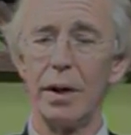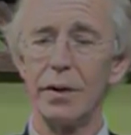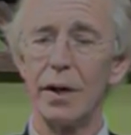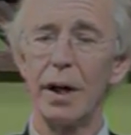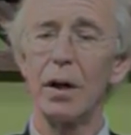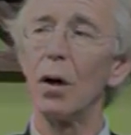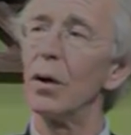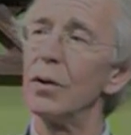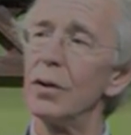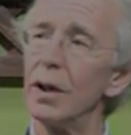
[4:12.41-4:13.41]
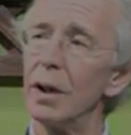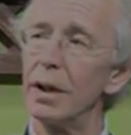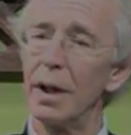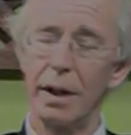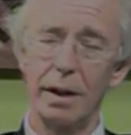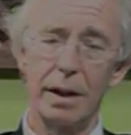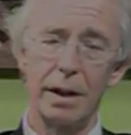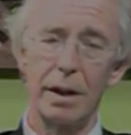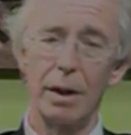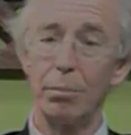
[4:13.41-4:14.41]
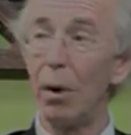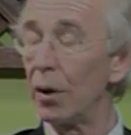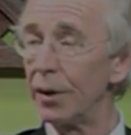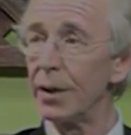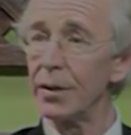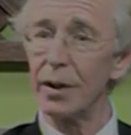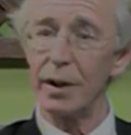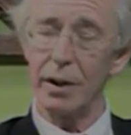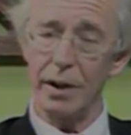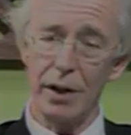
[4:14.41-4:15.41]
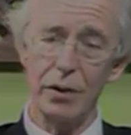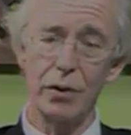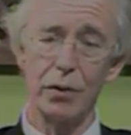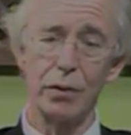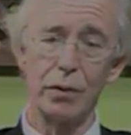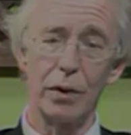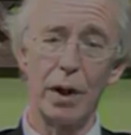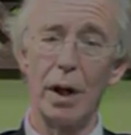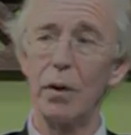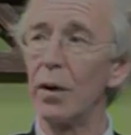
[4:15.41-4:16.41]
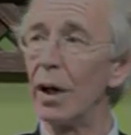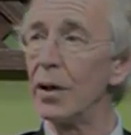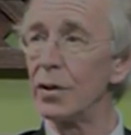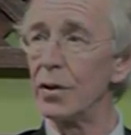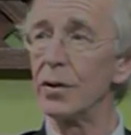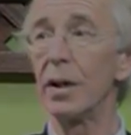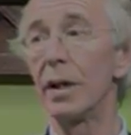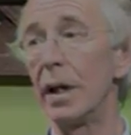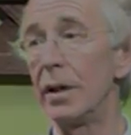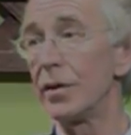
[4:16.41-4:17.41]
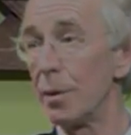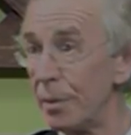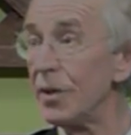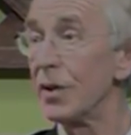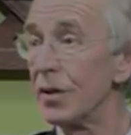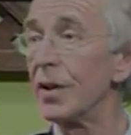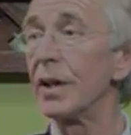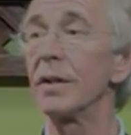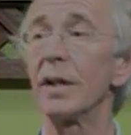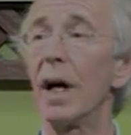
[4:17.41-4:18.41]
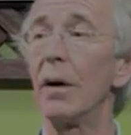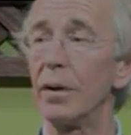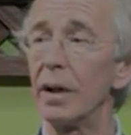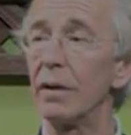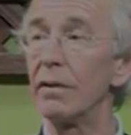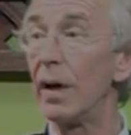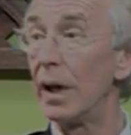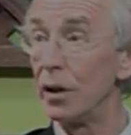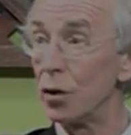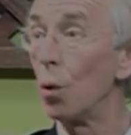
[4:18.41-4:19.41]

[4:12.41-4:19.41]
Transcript: psychology and politics and international uh, relations, and then some business things, accounting and finance.